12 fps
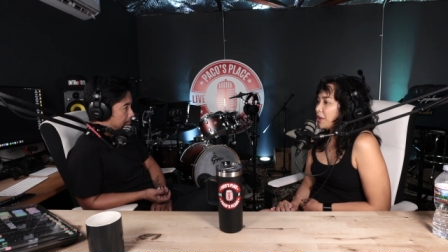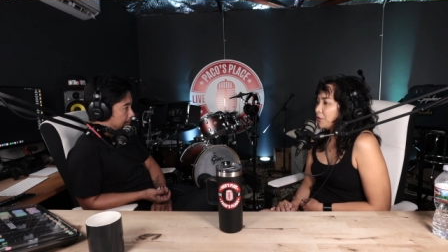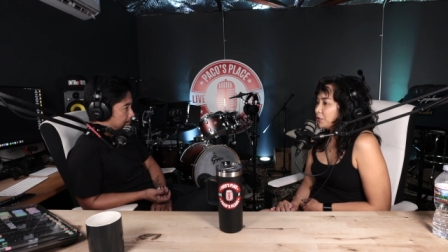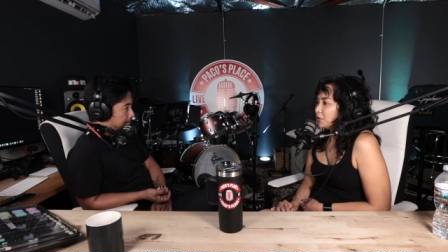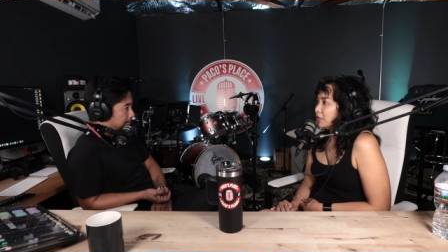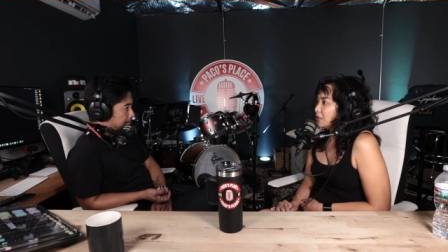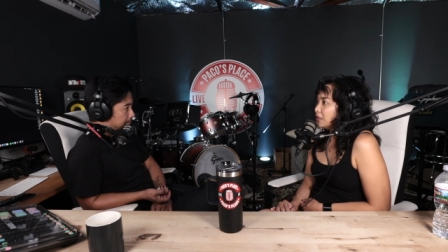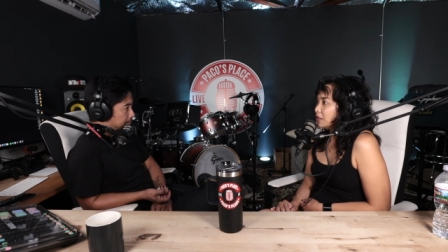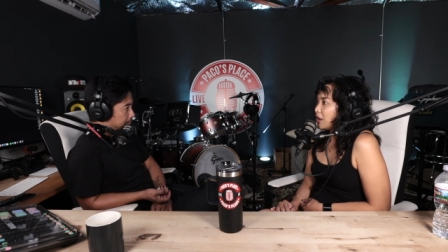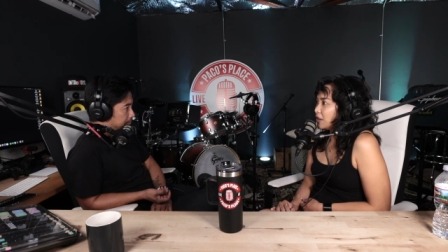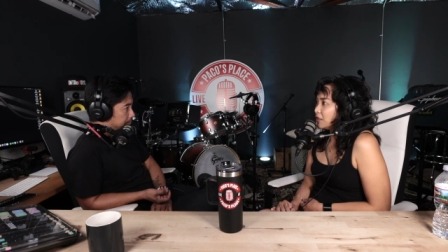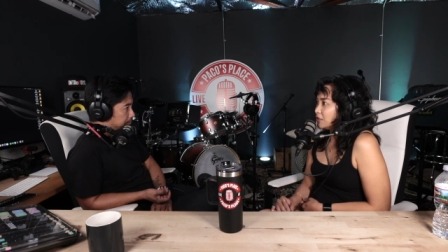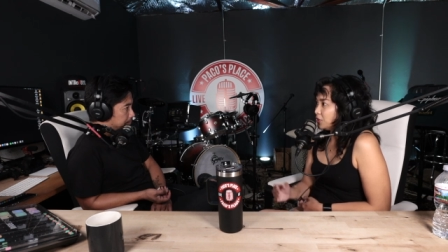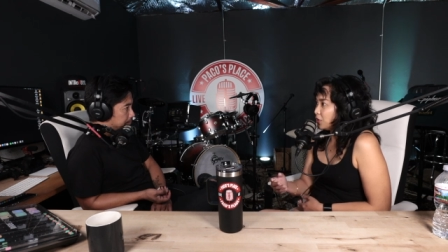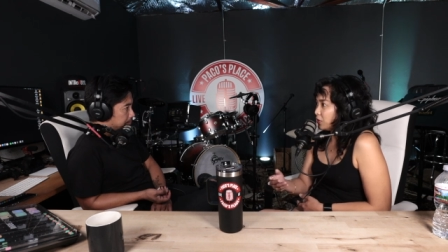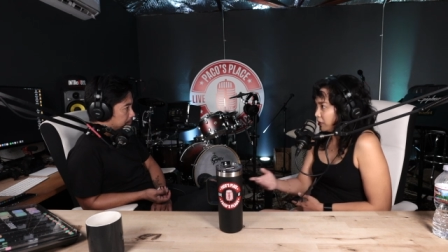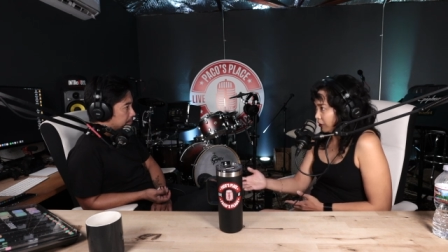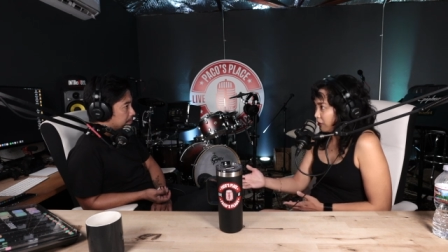after it got, you
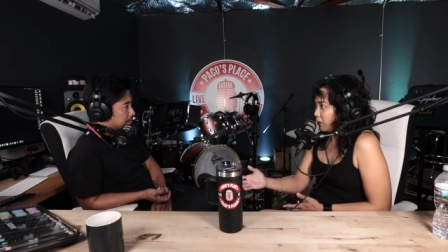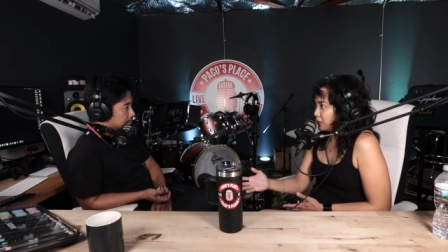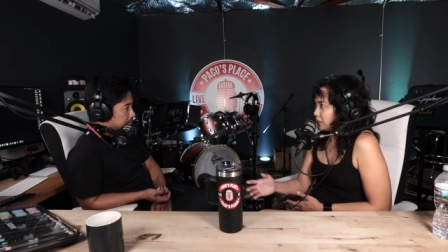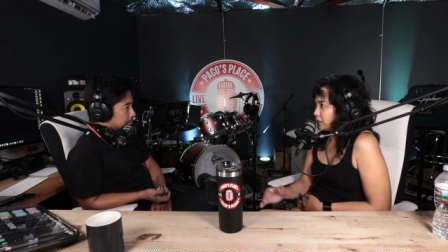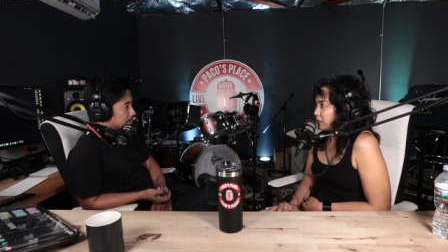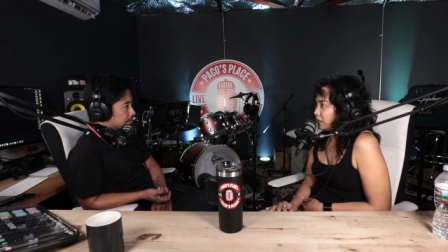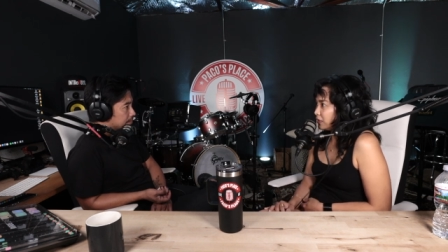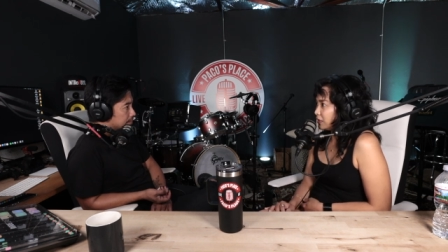know, it launched,